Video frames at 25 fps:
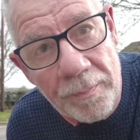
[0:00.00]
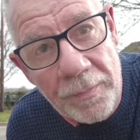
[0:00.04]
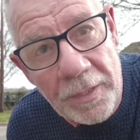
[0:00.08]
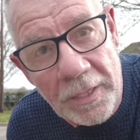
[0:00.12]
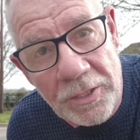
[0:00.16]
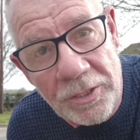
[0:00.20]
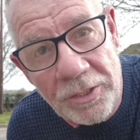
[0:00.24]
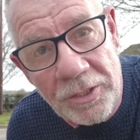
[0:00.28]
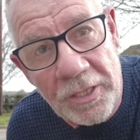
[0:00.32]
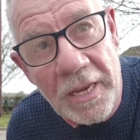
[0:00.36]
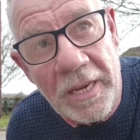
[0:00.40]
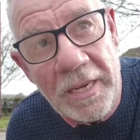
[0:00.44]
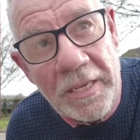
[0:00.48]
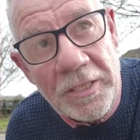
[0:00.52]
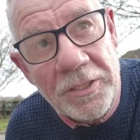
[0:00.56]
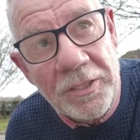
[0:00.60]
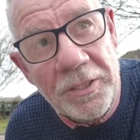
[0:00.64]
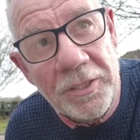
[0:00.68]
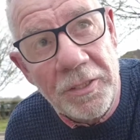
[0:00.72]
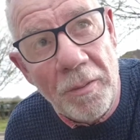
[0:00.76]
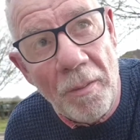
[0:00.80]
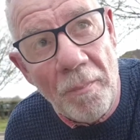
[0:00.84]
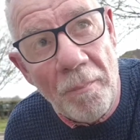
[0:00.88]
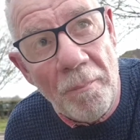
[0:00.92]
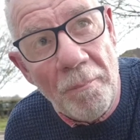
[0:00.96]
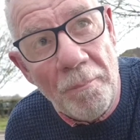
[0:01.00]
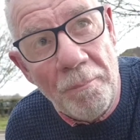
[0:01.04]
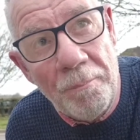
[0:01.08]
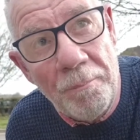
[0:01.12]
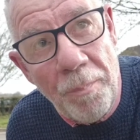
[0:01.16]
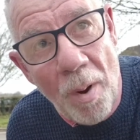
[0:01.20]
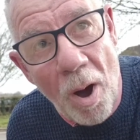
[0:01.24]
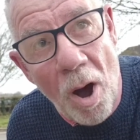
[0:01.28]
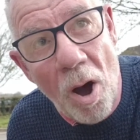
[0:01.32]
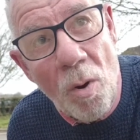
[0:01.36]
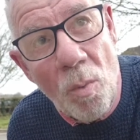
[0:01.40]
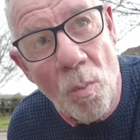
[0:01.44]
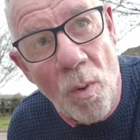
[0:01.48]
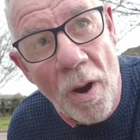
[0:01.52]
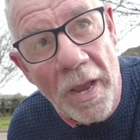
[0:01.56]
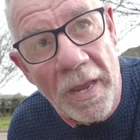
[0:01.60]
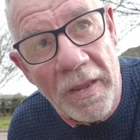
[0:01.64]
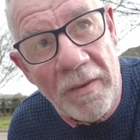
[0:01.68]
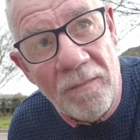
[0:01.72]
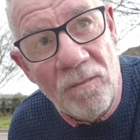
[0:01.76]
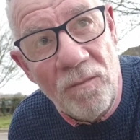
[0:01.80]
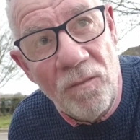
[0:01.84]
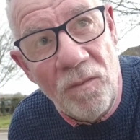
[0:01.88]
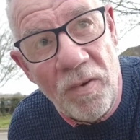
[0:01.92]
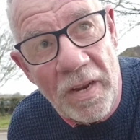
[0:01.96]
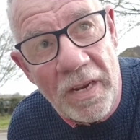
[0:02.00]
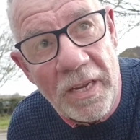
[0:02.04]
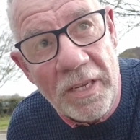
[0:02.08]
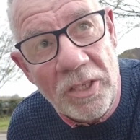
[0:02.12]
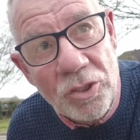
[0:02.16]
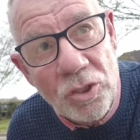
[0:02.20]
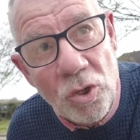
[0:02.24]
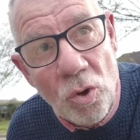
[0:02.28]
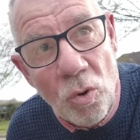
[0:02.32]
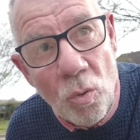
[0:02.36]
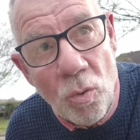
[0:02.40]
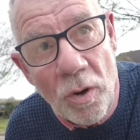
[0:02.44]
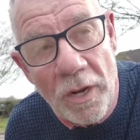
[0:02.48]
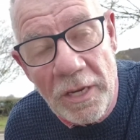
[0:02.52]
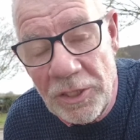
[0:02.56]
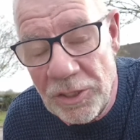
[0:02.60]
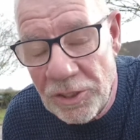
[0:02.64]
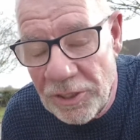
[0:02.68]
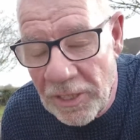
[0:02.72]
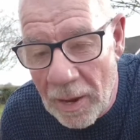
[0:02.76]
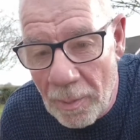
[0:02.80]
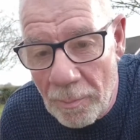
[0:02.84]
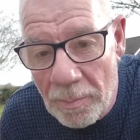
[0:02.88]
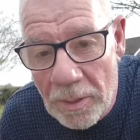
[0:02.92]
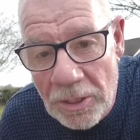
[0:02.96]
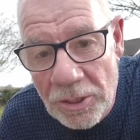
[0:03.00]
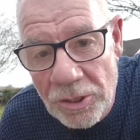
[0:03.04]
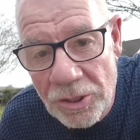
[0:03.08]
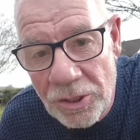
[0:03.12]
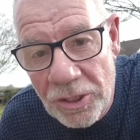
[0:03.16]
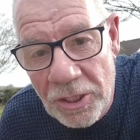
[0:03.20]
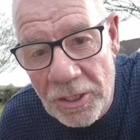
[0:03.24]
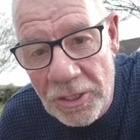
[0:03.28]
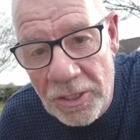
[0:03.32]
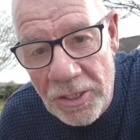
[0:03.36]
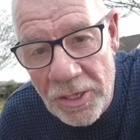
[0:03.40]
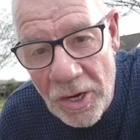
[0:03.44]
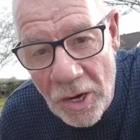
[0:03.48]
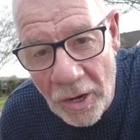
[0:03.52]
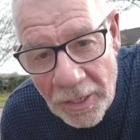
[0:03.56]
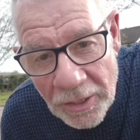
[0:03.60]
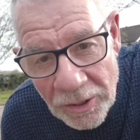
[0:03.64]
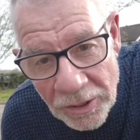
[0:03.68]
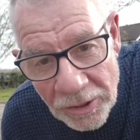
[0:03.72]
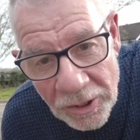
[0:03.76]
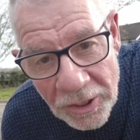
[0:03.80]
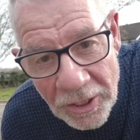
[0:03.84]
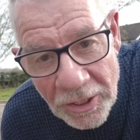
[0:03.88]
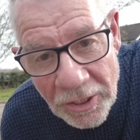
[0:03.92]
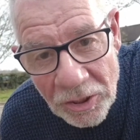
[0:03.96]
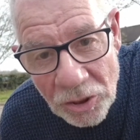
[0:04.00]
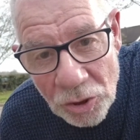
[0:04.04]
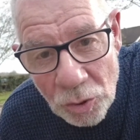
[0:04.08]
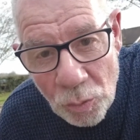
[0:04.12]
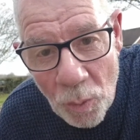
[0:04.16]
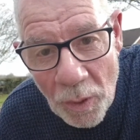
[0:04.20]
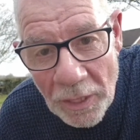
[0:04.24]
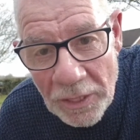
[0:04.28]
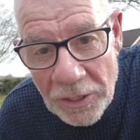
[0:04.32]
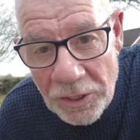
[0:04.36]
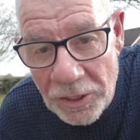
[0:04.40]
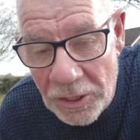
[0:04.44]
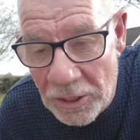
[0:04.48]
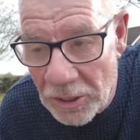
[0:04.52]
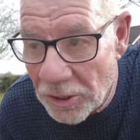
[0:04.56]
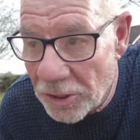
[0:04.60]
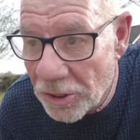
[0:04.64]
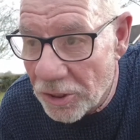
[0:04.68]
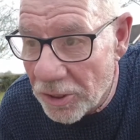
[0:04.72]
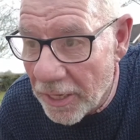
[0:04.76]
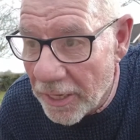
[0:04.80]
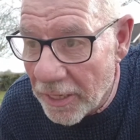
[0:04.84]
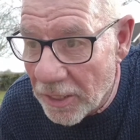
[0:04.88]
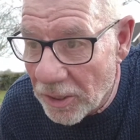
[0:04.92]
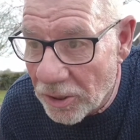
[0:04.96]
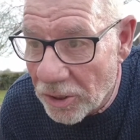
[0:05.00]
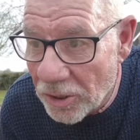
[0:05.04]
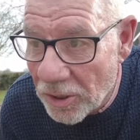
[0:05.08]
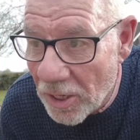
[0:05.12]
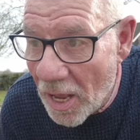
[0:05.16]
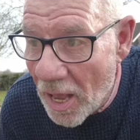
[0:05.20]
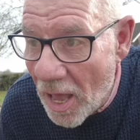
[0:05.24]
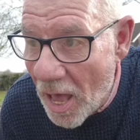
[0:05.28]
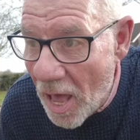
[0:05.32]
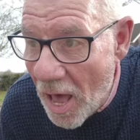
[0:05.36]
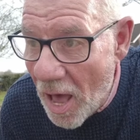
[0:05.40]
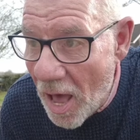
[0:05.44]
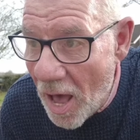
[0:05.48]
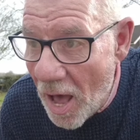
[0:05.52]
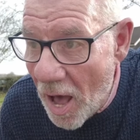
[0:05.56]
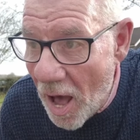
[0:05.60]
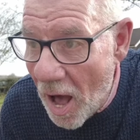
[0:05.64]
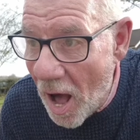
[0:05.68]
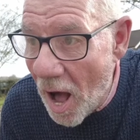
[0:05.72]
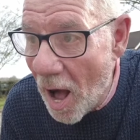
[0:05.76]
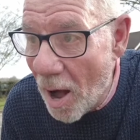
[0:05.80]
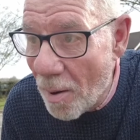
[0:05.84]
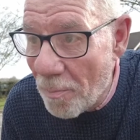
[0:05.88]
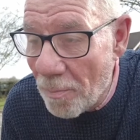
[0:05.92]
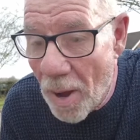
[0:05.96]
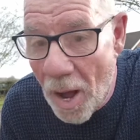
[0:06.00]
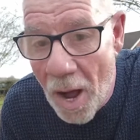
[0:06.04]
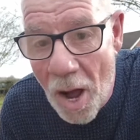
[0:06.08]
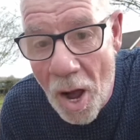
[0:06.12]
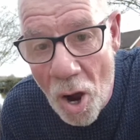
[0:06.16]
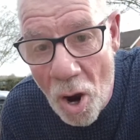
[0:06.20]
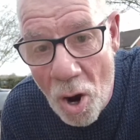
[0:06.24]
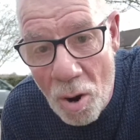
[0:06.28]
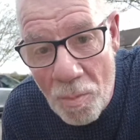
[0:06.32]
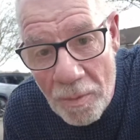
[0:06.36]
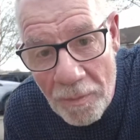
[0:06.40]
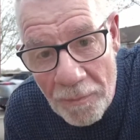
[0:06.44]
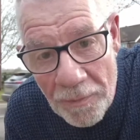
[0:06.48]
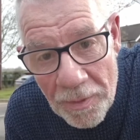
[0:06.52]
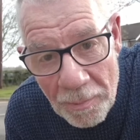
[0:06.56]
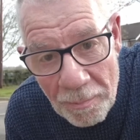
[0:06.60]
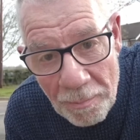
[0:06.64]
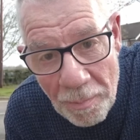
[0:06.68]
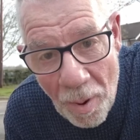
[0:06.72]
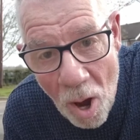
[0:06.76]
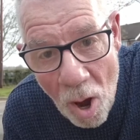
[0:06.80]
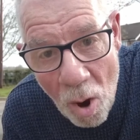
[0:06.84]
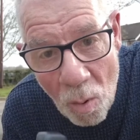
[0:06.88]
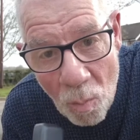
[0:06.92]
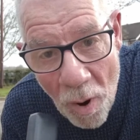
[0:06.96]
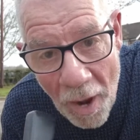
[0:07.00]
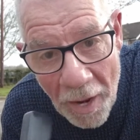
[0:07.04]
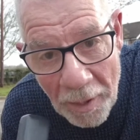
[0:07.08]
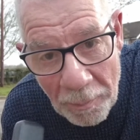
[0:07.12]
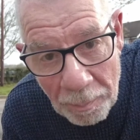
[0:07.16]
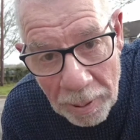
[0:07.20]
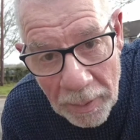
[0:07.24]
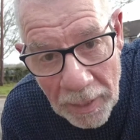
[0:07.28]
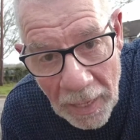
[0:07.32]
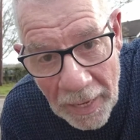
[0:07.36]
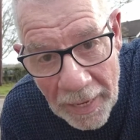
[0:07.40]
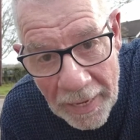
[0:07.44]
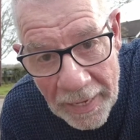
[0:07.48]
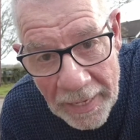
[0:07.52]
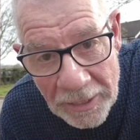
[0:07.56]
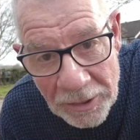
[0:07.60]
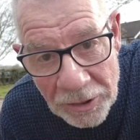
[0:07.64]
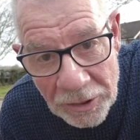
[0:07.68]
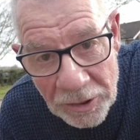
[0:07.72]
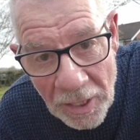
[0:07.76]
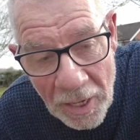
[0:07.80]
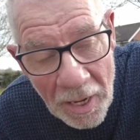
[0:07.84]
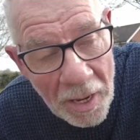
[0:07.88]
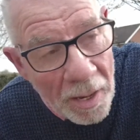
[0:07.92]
This is Barkway Village Hall, established in 1926, home of the Barkway players,